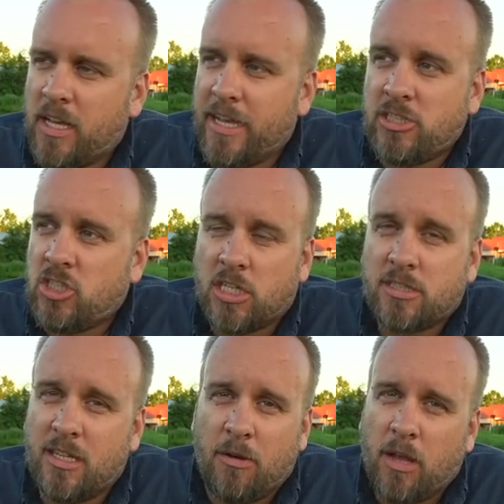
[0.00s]
it
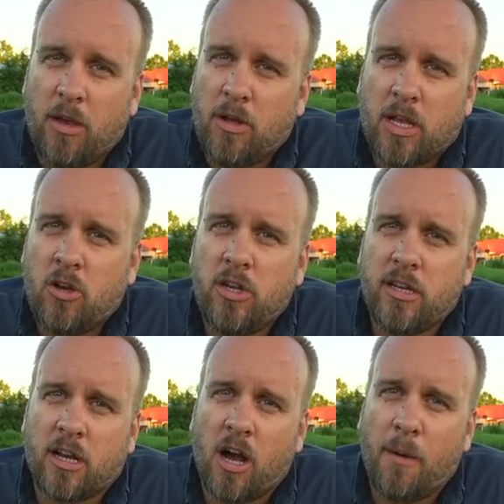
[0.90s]
just it, it
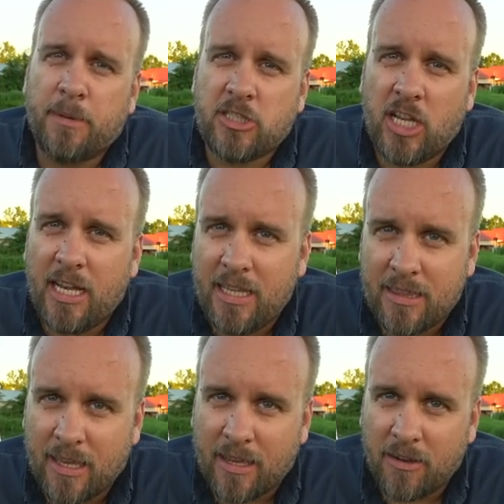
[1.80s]
couldn't accomplish
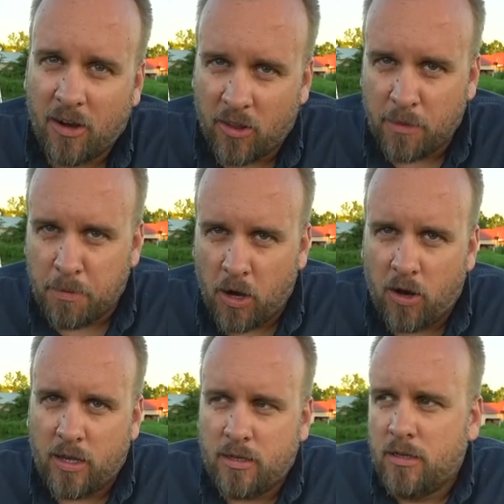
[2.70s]
anything on the
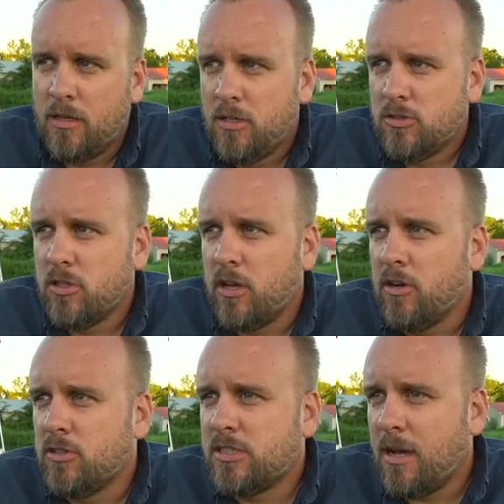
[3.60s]
pond. So
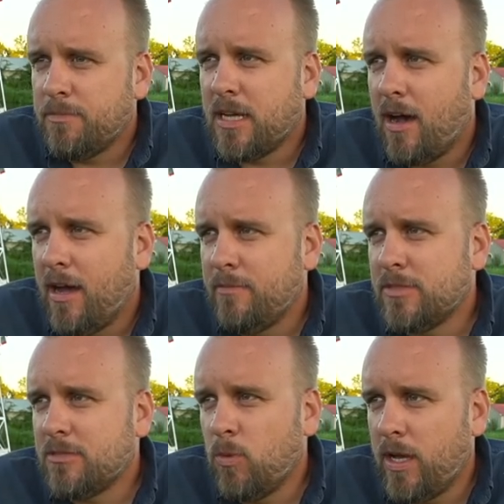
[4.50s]
there are some
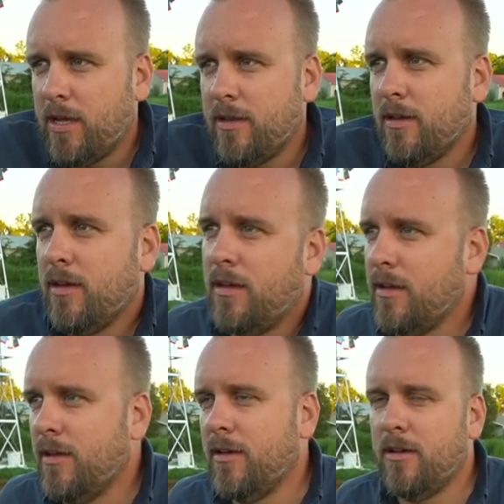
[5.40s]
times when
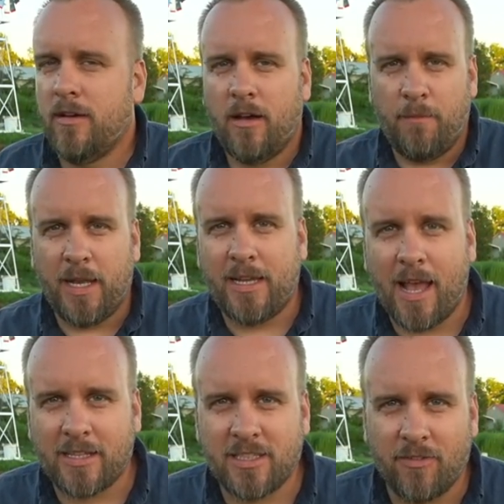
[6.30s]
a mini
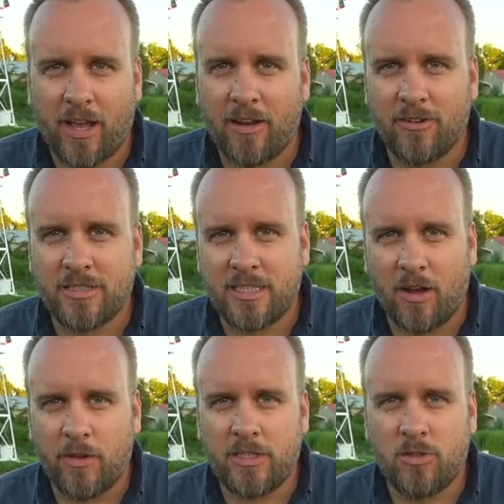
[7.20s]
excavator is the
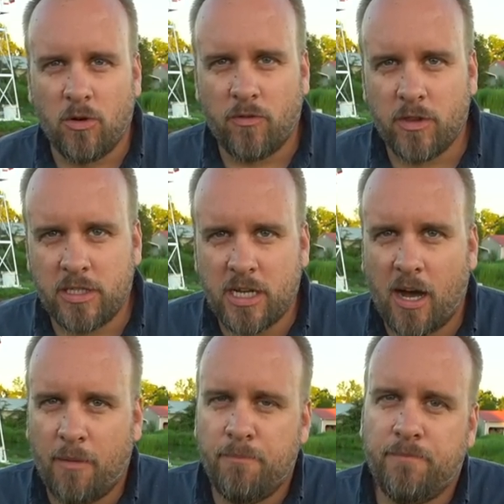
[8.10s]
only tool for the
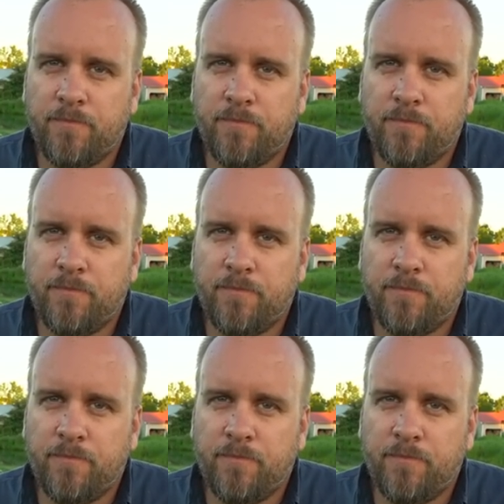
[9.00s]
job.